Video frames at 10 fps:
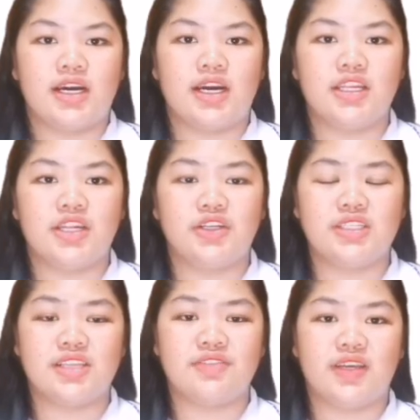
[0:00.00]
Another
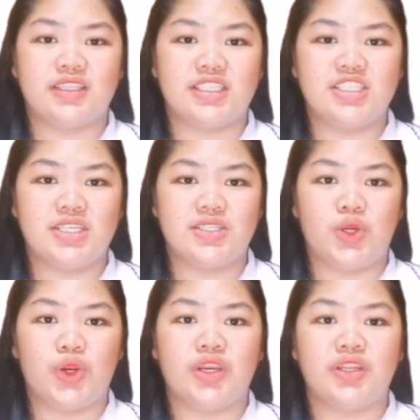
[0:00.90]
disadvantage is
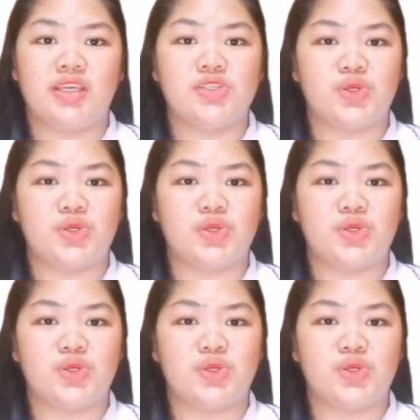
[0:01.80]
organized